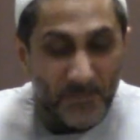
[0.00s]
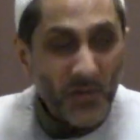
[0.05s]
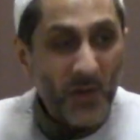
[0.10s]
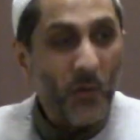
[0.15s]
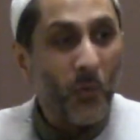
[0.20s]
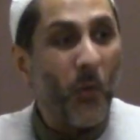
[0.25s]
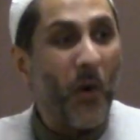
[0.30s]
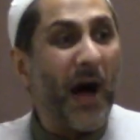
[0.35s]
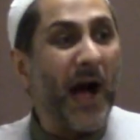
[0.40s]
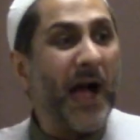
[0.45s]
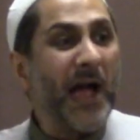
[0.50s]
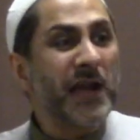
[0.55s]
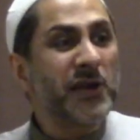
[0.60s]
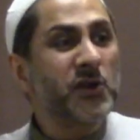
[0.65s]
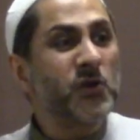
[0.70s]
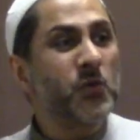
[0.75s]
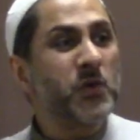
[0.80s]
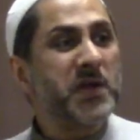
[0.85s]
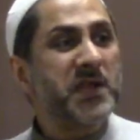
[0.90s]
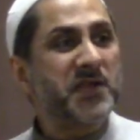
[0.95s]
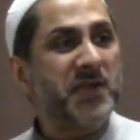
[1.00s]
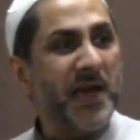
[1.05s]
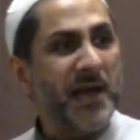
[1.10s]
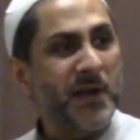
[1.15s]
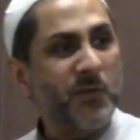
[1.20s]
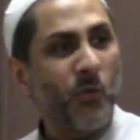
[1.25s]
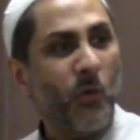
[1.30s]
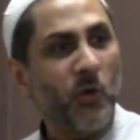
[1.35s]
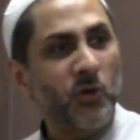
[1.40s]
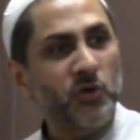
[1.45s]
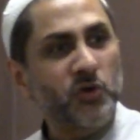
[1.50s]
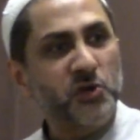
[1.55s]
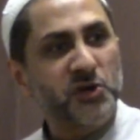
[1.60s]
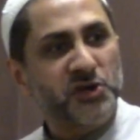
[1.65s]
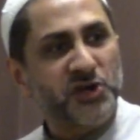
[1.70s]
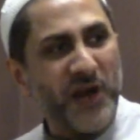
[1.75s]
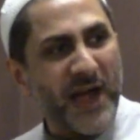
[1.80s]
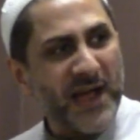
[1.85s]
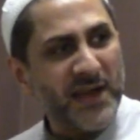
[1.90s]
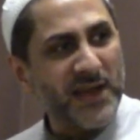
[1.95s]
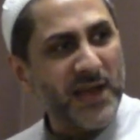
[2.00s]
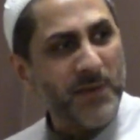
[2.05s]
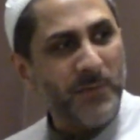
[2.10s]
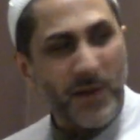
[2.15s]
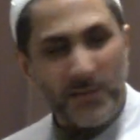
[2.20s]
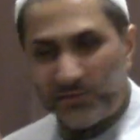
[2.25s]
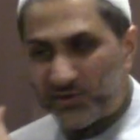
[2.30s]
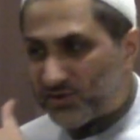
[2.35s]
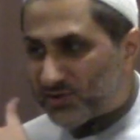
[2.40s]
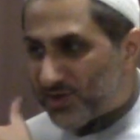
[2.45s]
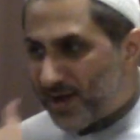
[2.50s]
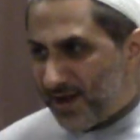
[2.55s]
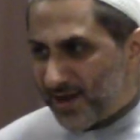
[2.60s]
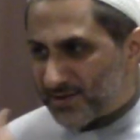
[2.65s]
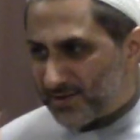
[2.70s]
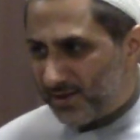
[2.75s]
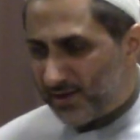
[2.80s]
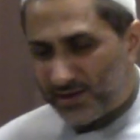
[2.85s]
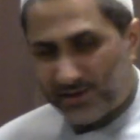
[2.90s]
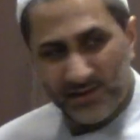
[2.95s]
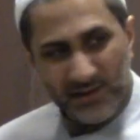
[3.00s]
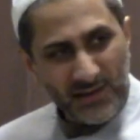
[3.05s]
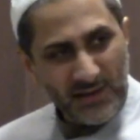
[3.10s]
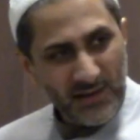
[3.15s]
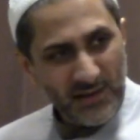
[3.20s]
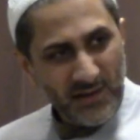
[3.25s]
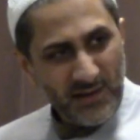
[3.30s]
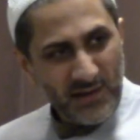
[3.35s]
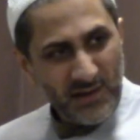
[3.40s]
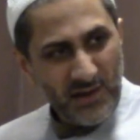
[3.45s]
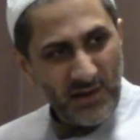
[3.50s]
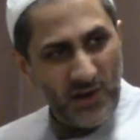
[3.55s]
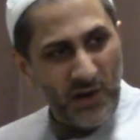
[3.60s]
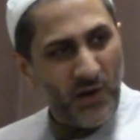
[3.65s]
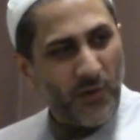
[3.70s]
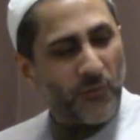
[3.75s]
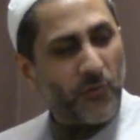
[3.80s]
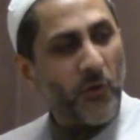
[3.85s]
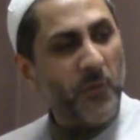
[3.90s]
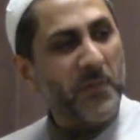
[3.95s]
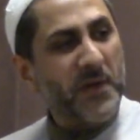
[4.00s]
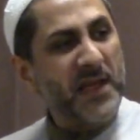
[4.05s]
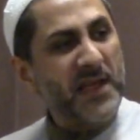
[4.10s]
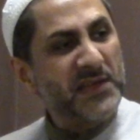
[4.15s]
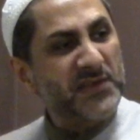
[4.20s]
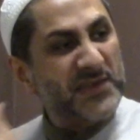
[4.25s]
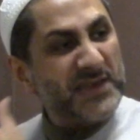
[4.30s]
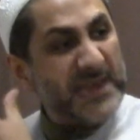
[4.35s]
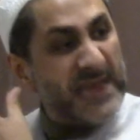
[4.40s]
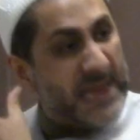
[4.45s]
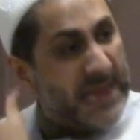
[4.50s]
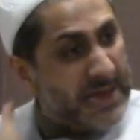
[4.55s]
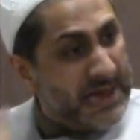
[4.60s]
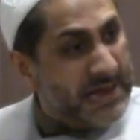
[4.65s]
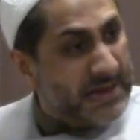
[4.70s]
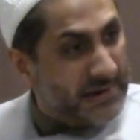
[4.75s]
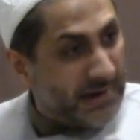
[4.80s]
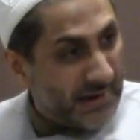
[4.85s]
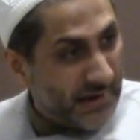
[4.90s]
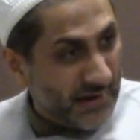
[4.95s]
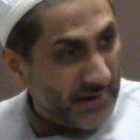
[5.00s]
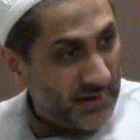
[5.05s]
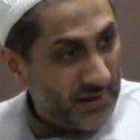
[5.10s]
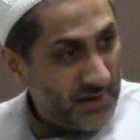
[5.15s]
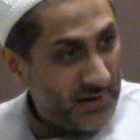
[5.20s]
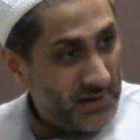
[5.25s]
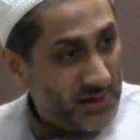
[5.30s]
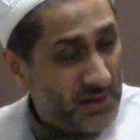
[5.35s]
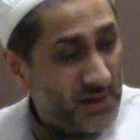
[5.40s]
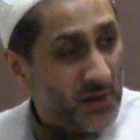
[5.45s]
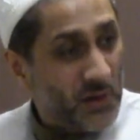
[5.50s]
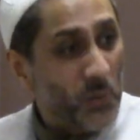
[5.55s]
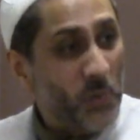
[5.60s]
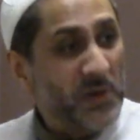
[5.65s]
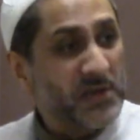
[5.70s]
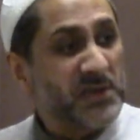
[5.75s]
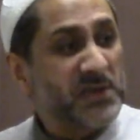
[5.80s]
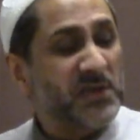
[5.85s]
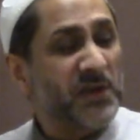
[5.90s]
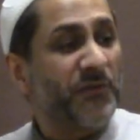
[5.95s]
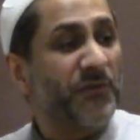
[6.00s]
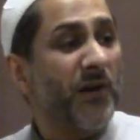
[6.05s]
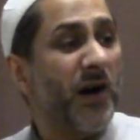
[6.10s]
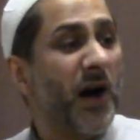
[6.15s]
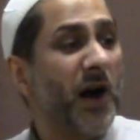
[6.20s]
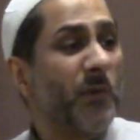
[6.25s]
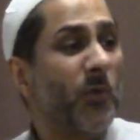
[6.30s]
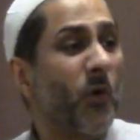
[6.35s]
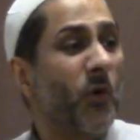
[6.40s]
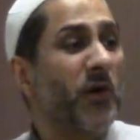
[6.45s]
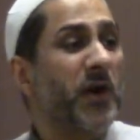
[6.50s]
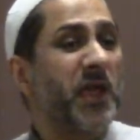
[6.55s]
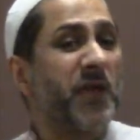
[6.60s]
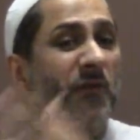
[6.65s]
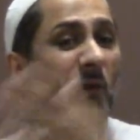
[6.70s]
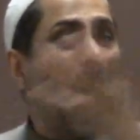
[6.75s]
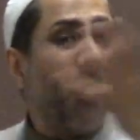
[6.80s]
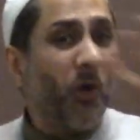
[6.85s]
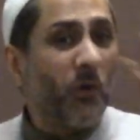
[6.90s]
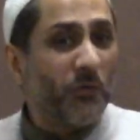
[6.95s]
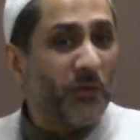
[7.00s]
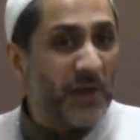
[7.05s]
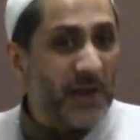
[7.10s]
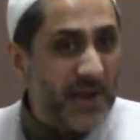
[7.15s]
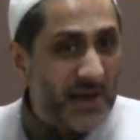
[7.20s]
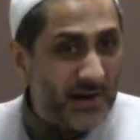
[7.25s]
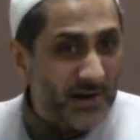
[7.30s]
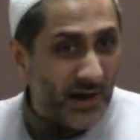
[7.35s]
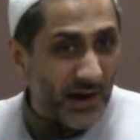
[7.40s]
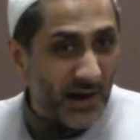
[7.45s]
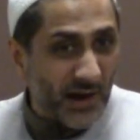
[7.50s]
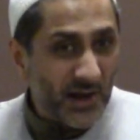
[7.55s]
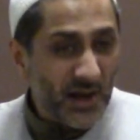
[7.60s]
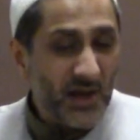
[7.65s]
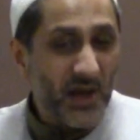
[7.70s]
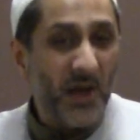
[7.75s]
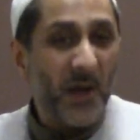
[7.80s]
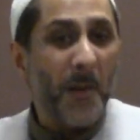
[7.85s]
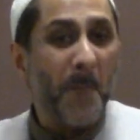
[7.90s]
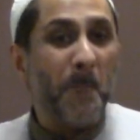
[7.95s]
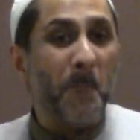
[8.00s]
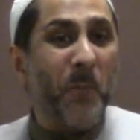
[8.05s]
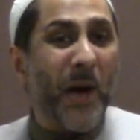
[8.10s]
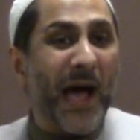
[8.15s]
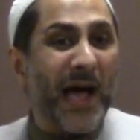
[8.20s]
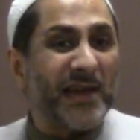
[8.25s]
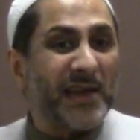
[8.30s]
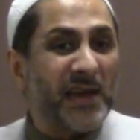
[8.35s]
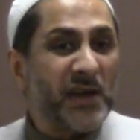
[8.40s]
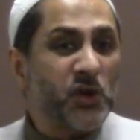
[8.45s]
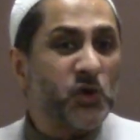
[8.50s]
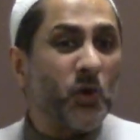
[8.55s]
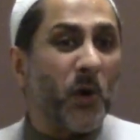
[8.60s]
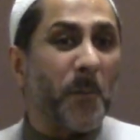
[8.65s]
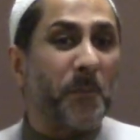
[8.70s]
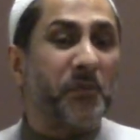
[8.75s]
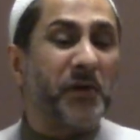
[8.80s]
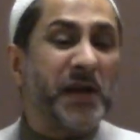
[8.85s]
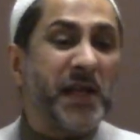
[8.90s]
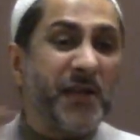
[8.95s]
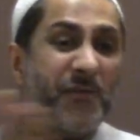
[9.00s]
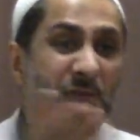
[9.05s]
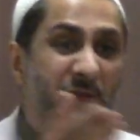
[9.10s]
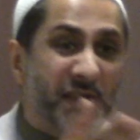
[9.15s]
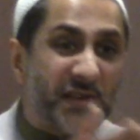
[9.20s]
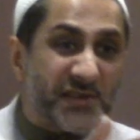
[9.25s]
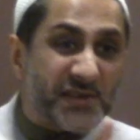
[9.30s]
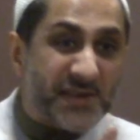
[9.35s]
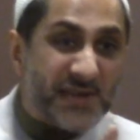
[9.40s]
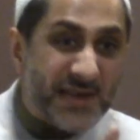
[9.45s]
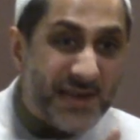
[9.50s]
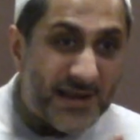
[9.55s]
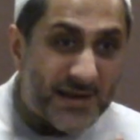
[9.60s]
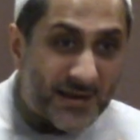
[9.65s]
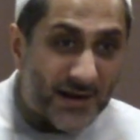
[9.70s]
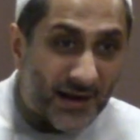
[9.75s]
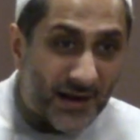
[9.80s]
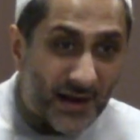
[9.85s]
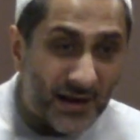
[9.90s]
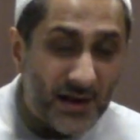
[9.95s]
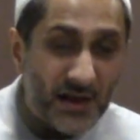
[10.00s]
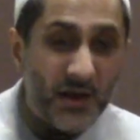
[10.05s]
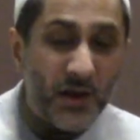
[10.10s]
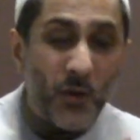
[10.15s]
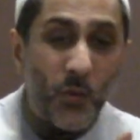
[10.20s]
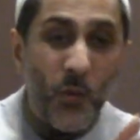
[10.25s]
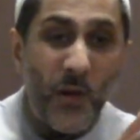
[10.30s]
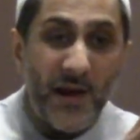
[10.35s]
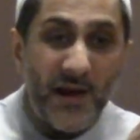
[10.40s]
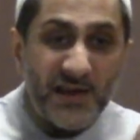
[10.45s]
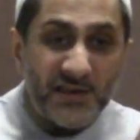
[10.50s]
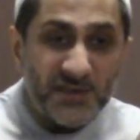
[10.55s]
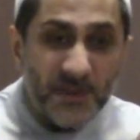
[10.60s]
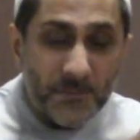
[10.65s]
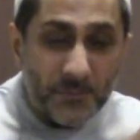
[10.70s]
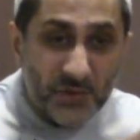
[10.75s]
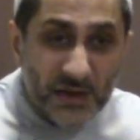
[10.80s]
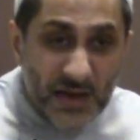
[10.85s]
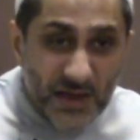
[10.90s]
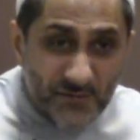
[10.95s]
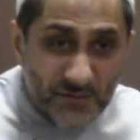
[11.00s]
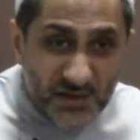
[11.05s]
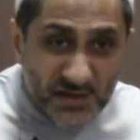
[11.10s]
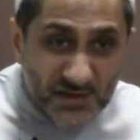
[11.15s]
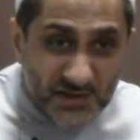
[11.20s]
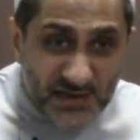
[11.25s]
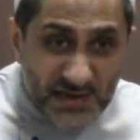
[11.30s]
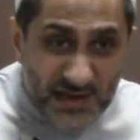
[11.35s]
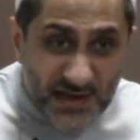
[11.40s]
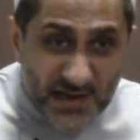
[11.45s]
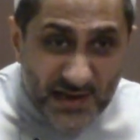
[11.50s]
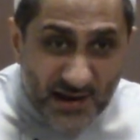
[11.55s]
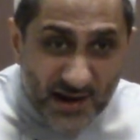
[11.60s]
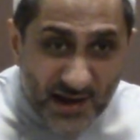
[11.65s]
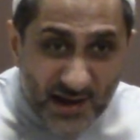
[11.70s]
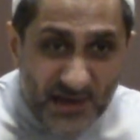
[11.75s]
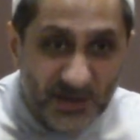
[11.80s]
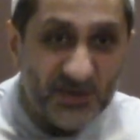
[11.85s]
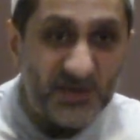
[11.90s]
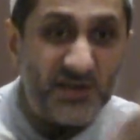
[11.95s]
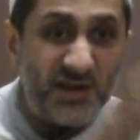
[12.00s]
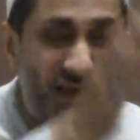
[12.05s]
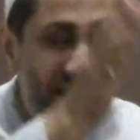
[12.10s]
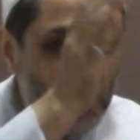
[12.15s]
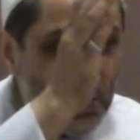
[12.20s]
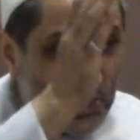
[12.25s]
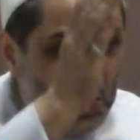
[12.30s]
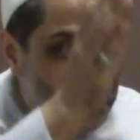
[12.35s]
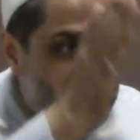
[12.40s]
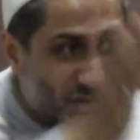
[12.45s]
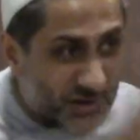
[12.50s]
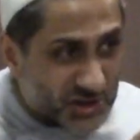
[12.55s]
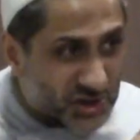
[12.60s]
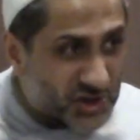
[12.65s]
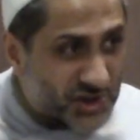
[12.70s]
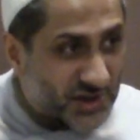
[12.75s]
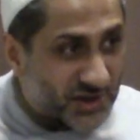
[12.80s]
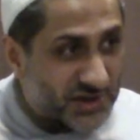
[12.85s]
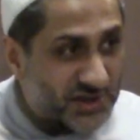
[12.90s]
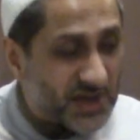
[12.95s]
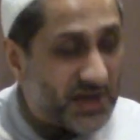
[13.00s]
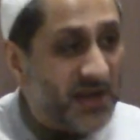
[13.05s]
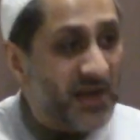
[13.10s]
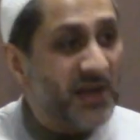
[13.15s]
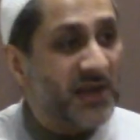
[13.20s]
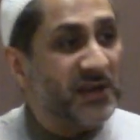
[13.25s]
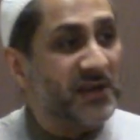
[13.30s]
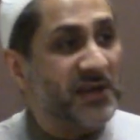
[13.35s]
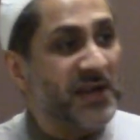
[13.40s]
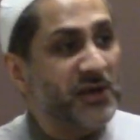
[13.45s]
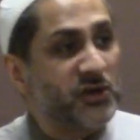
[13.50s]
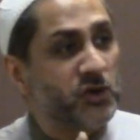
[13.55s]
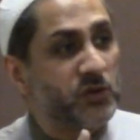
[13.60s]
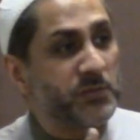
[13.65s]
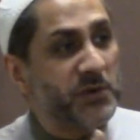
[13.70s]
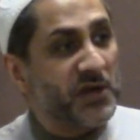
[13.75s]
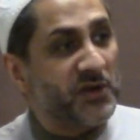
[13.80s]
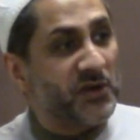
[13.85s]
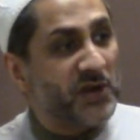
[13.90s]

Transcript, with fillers: Why do we then want to drag Imam Sadiq from his era, which is a far more evolved era, back into a previous era, whereas the previous era's instructions need to be